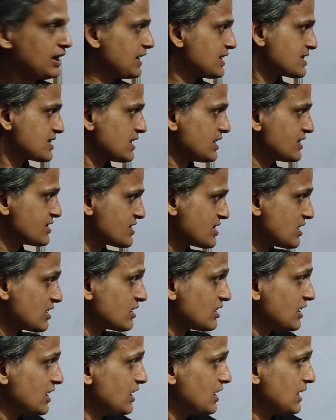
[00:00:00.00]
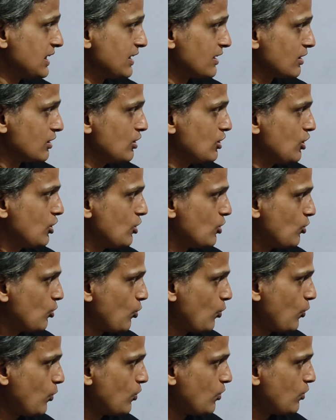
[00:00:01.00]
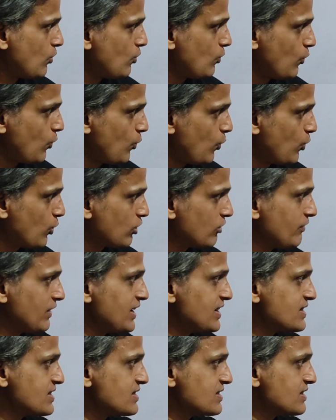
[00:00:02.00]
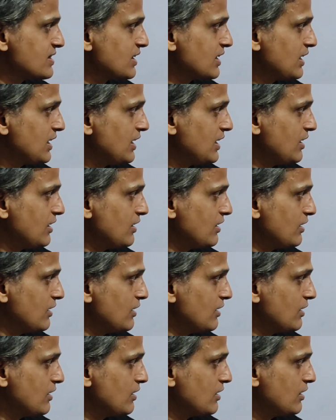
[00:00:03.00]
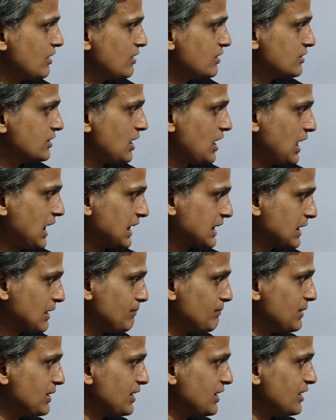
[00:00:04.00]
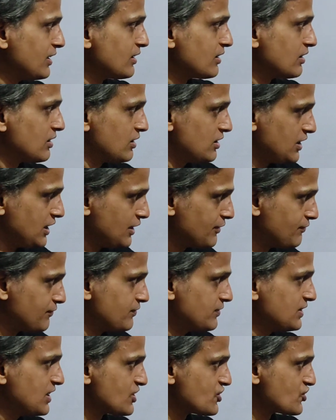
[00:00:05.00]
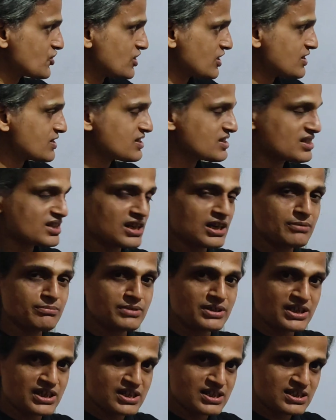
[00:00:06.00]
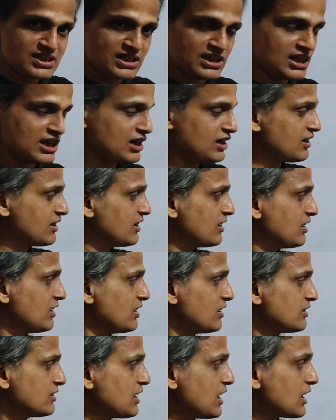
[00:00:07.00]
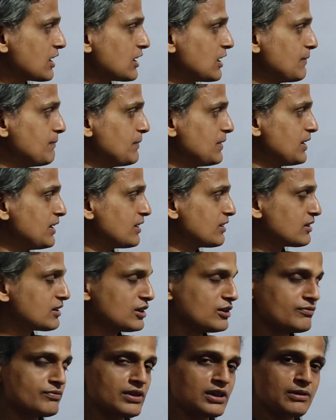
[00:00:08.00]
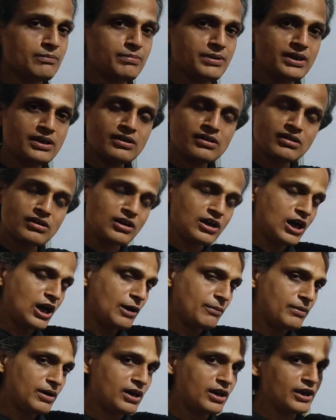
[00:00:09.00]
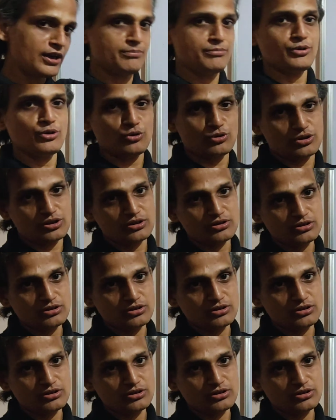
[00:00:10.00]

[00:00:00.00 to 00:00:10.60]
as I said earlier, always the accompanying, if the stress term is yield, the accompanying term will be gamma m naught.